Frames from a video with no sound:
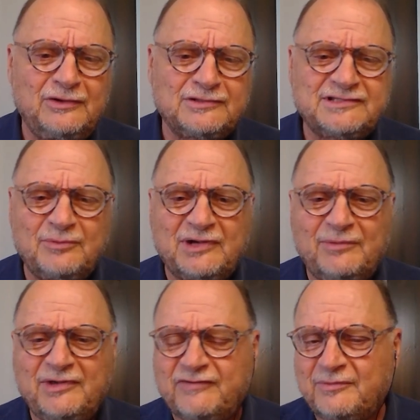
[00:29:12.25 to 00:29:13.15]
some
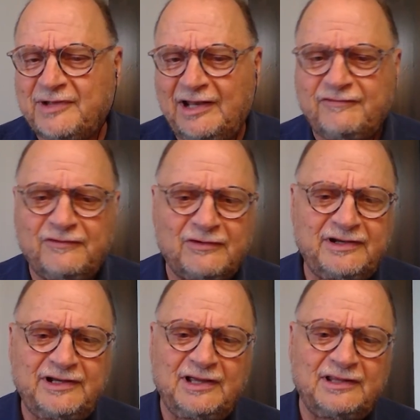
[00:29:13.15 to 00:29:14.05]
coming from
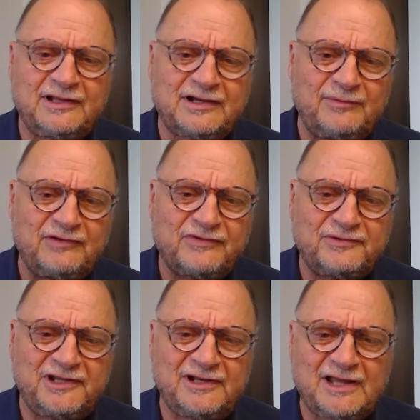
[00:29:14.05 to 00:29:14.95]
California, they're coming
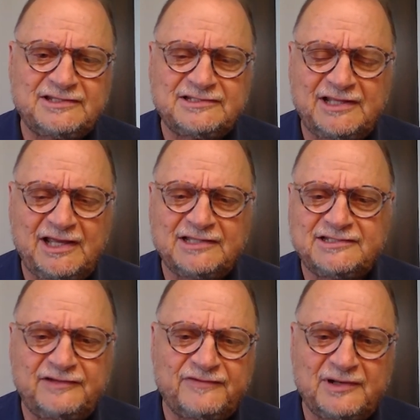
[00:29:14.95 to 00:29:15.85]
from the United
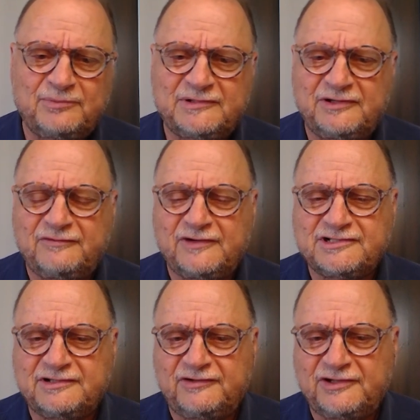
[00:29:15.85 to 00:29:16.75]
States, different
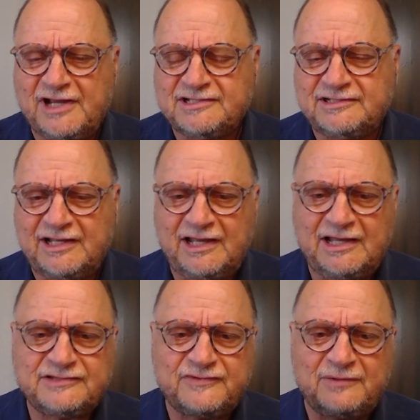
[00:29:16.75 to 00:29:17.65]
universities in the United
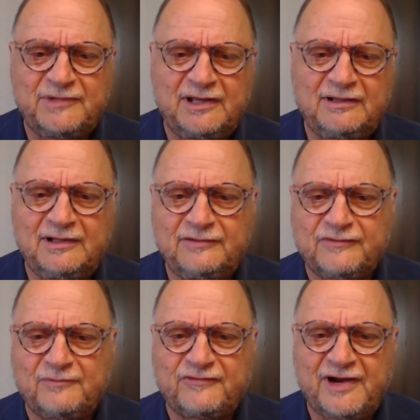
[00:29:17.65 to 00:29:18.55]
States, from England,
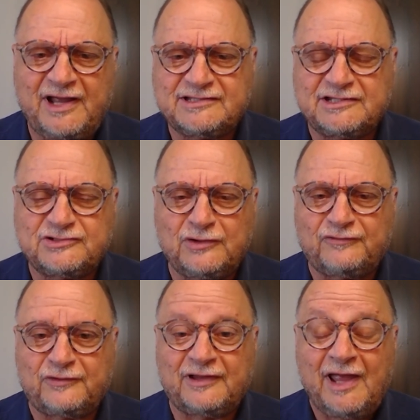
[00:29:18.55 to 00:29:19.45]
from France, and so
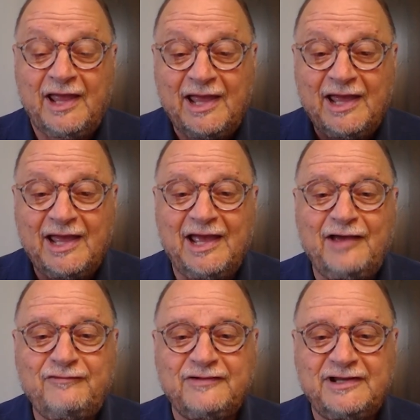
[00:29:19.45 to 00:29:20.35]
forth.
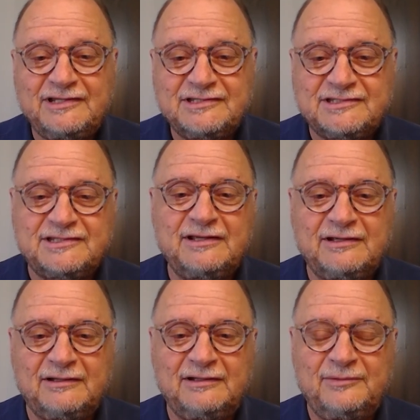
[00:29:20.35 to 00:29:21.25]
Every
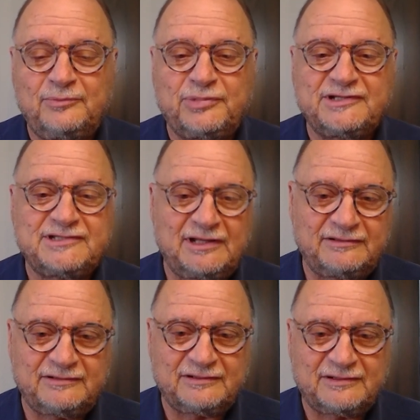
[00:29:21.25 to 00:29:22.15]
single
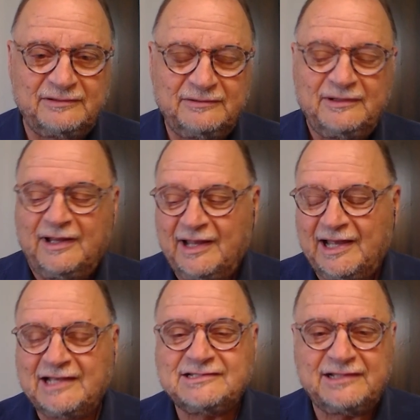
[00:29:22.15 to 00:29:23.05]
presenter
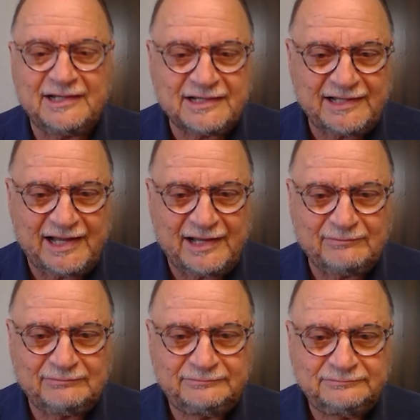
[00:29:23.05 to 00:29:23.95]
has their name,